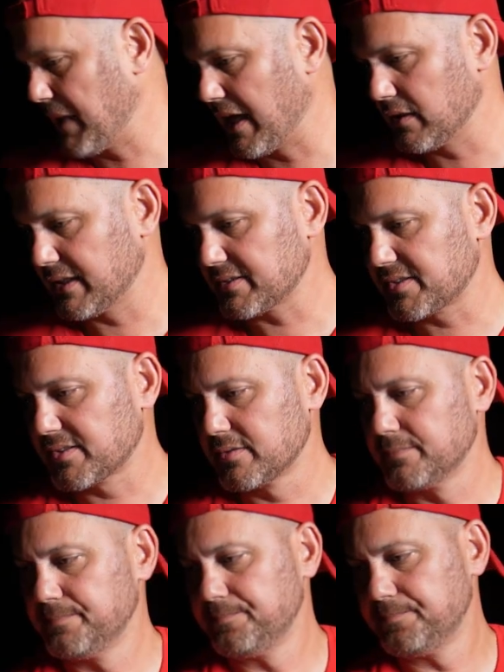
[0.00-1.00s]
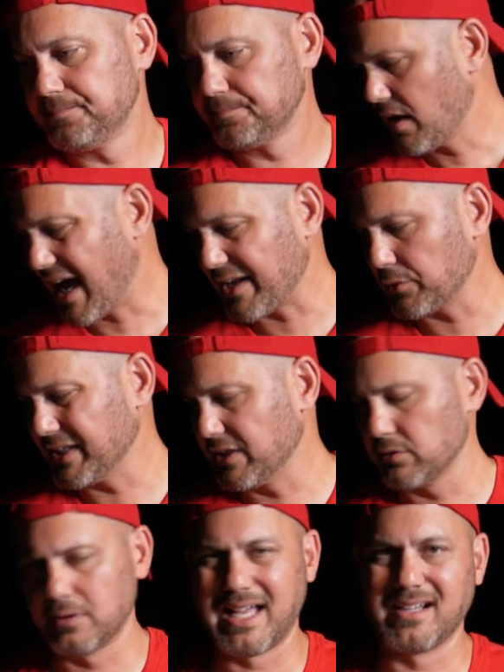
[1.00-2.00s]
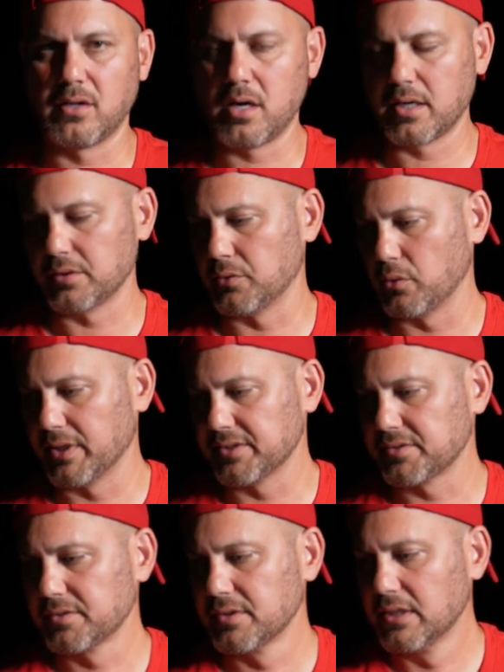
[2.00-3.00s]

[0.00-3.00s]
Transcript: pellets, I don't hear a lot of auger noise.